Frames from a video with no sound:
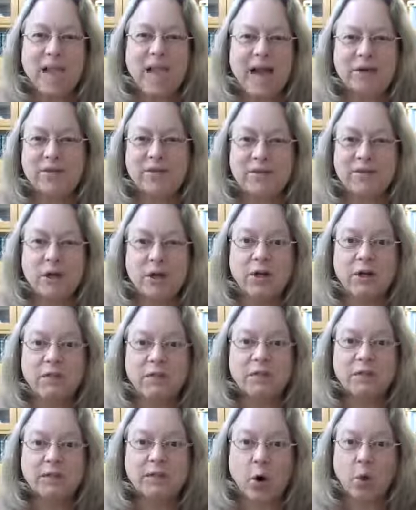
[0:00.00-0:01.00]
I was learning
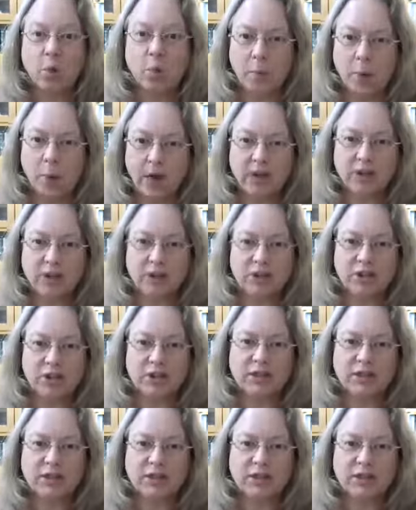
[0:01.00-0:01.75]
so much.